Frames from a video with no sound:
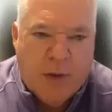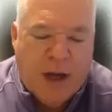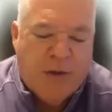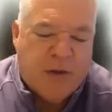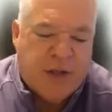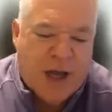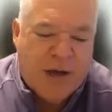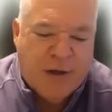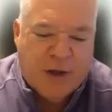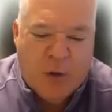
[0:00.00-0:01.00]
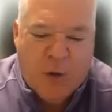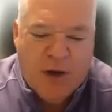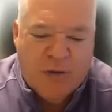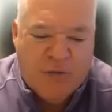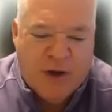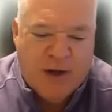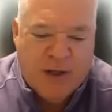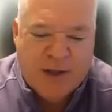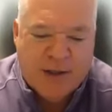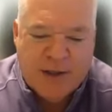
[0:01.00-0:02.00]
the other side of the coin of
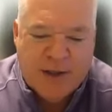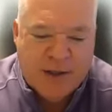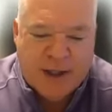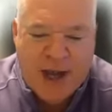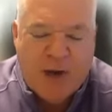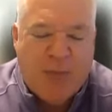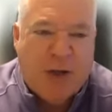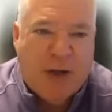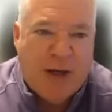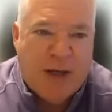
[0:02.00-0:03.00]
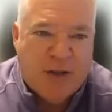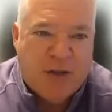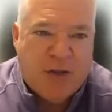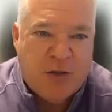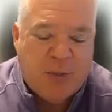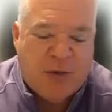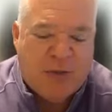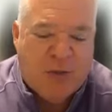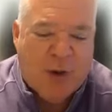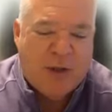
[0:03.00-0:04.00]
funding is accountability and student
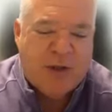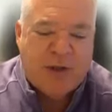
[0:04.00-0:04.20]
performance.